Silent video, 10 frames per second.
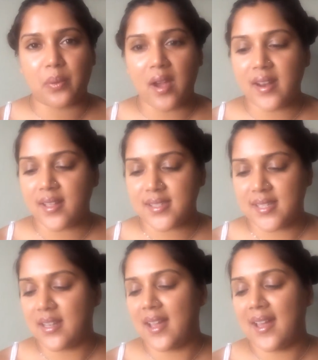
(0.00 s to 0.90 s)
product,
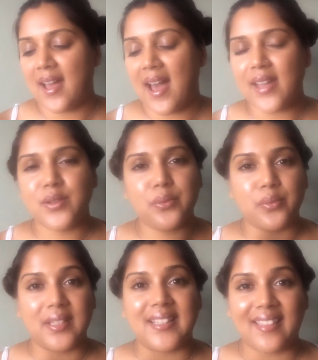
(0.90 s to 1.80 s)
and I
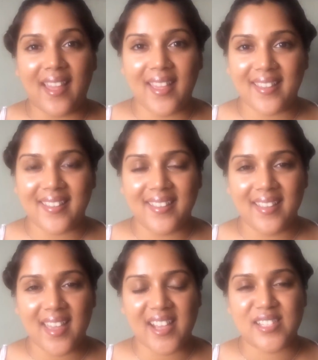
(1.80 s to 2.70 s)
don't really like
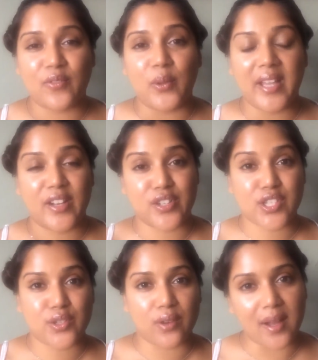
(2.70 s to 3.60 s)
exfoliator
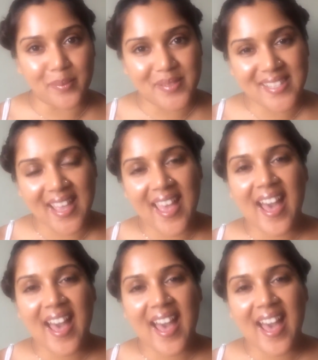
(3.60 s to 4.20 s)
scrubs.